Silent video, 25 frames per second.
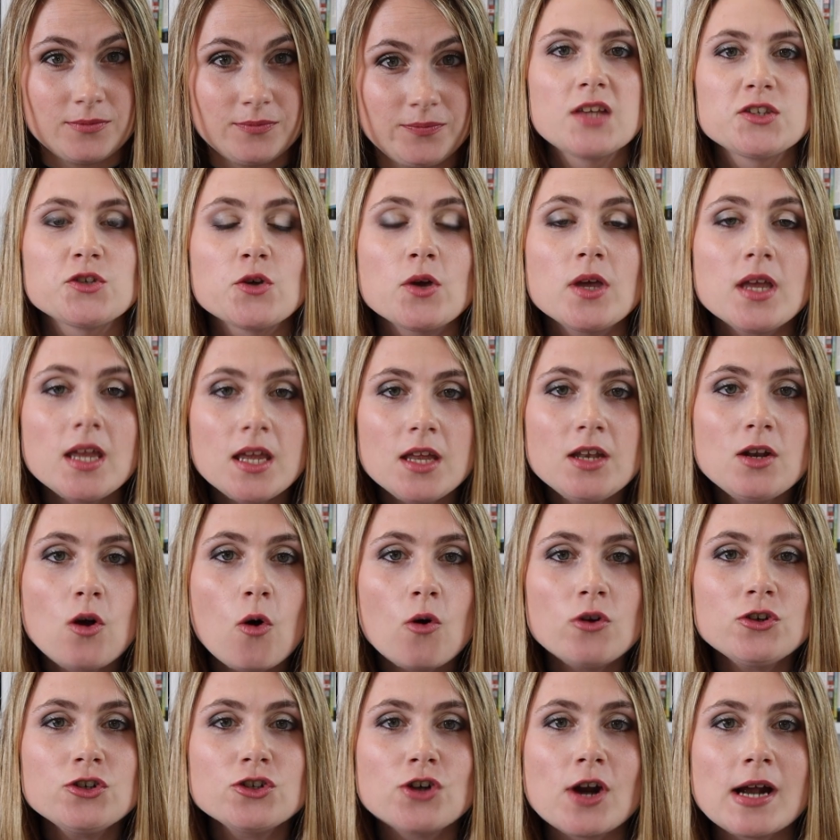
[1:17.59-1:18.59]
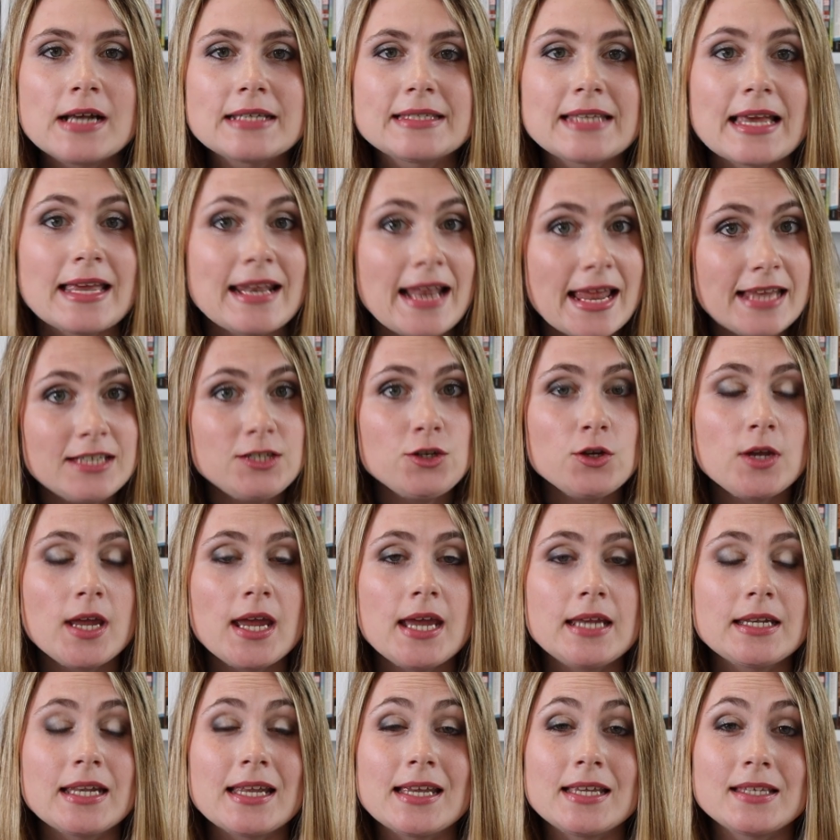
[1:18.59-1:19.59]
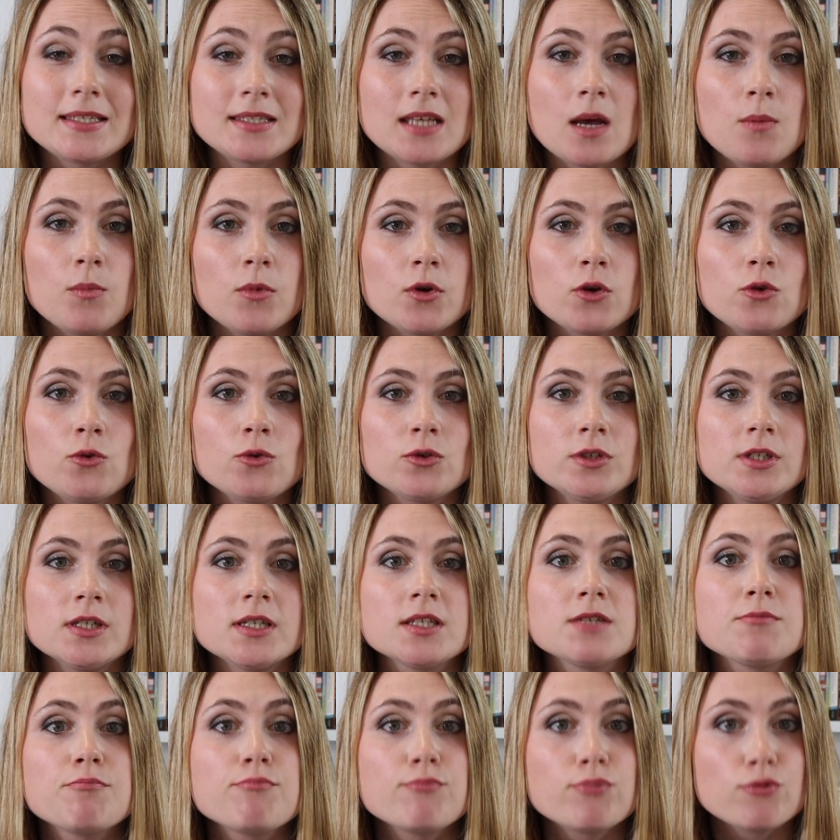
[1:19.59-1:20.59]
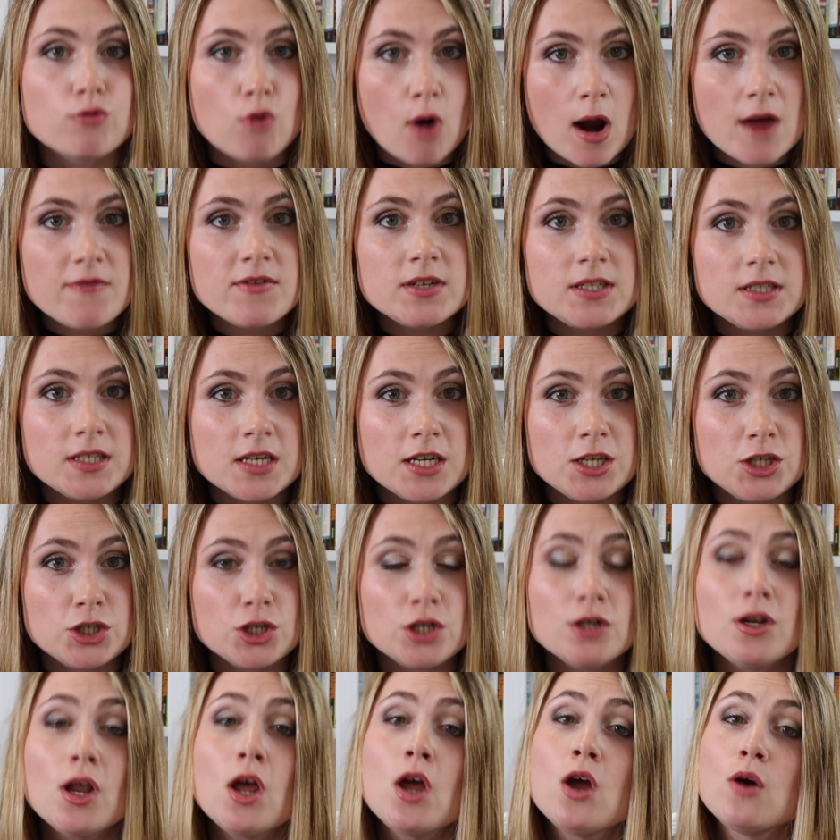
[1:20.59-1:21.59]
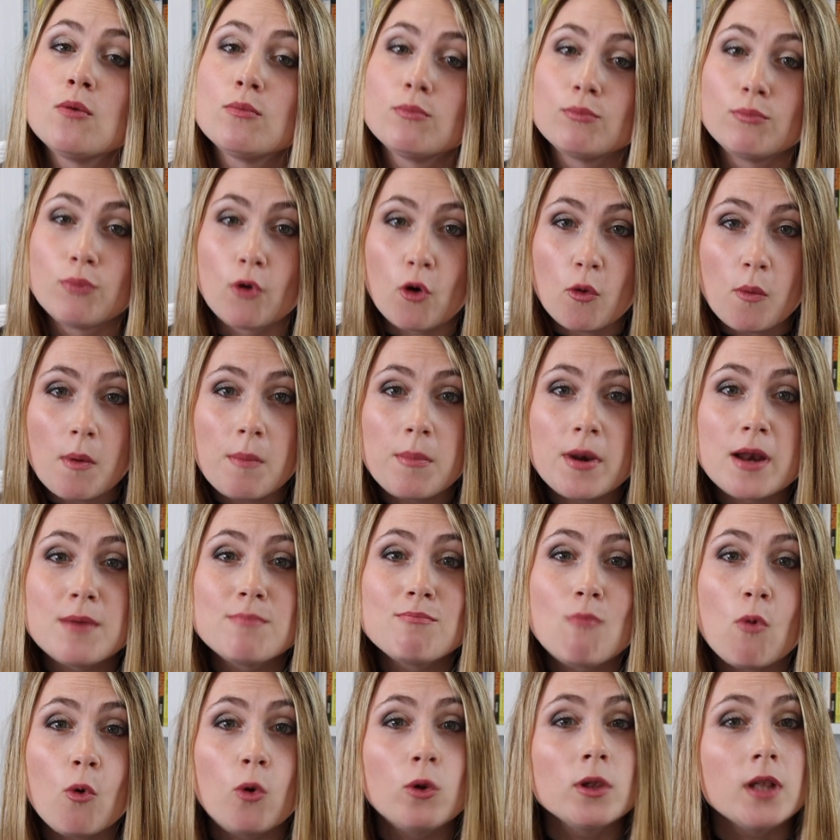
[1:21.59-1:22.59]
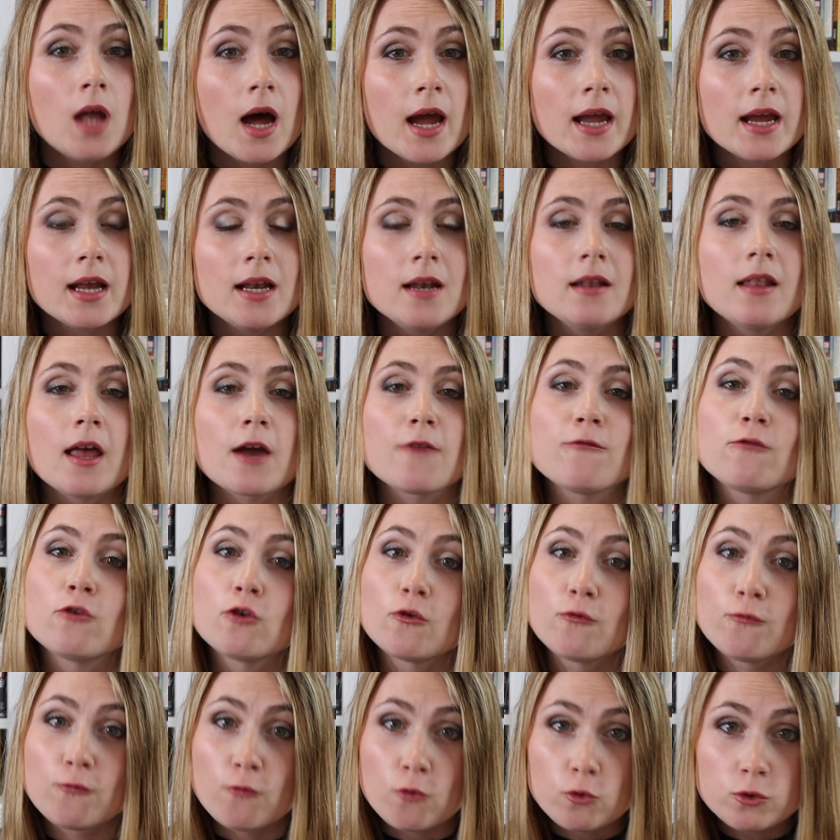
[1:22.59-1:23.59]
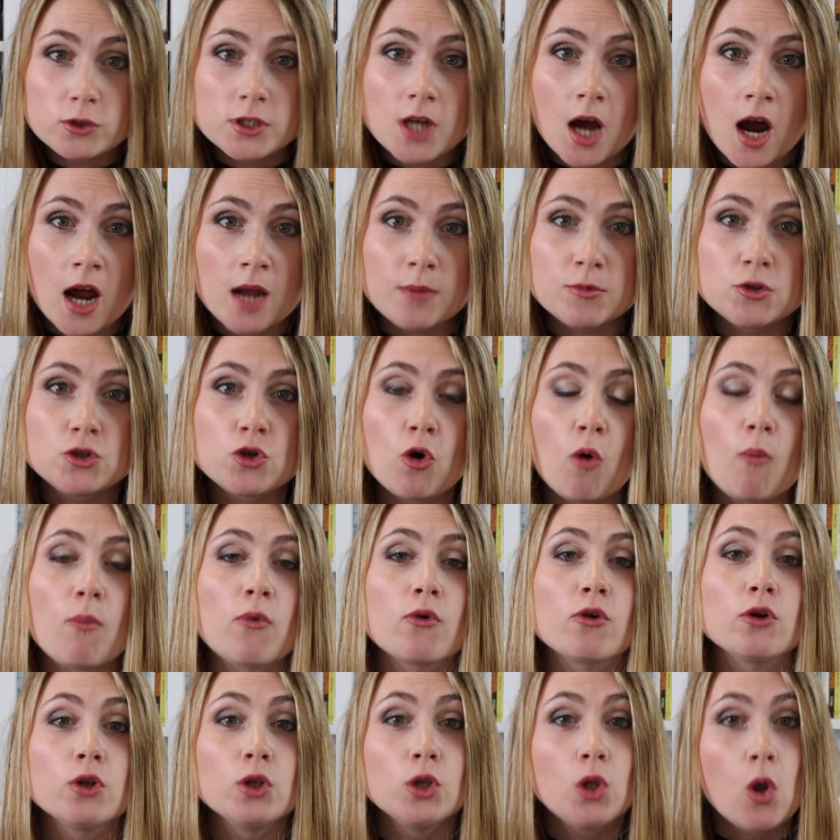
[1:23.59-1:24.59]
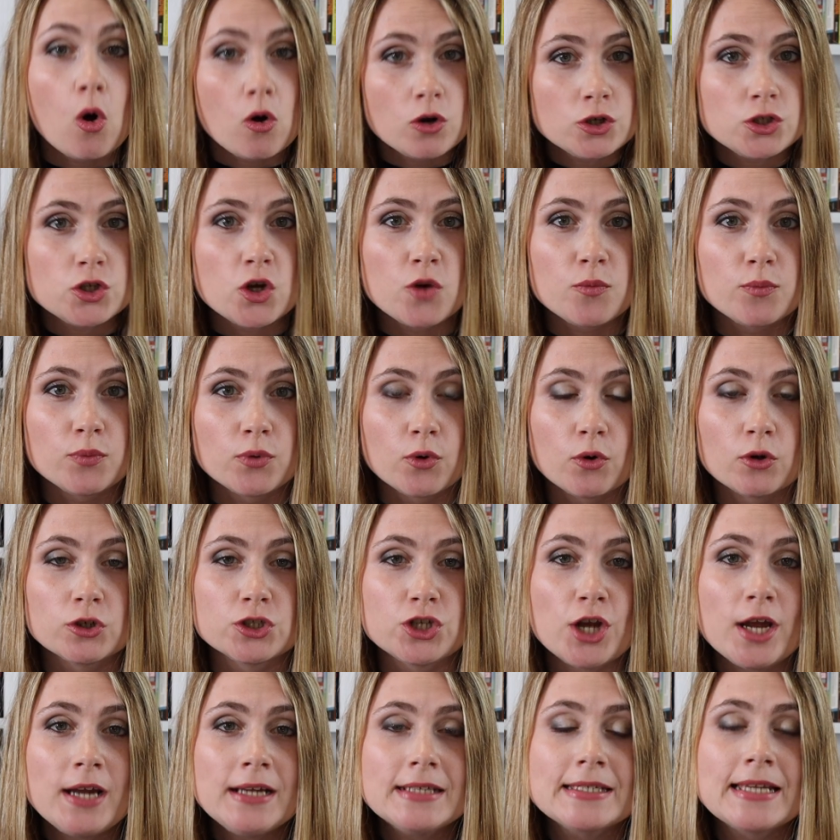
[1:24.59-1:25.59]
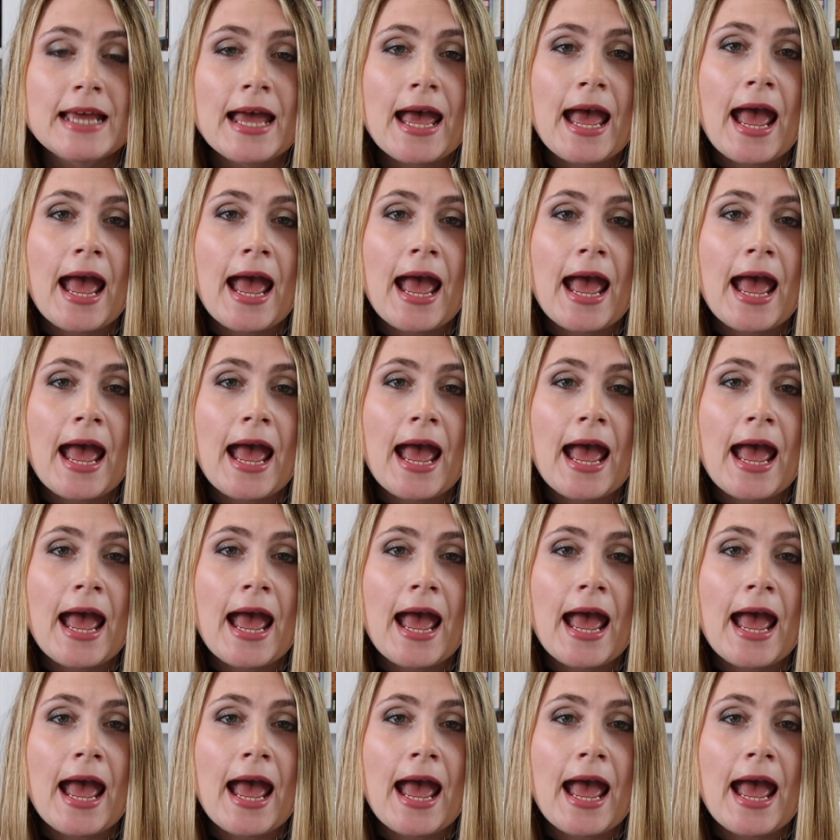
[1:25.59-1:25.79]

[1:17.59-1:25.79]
So in contrast, an educator is someone who does private teaching, probably more likely like for a full-time job or a long-term project,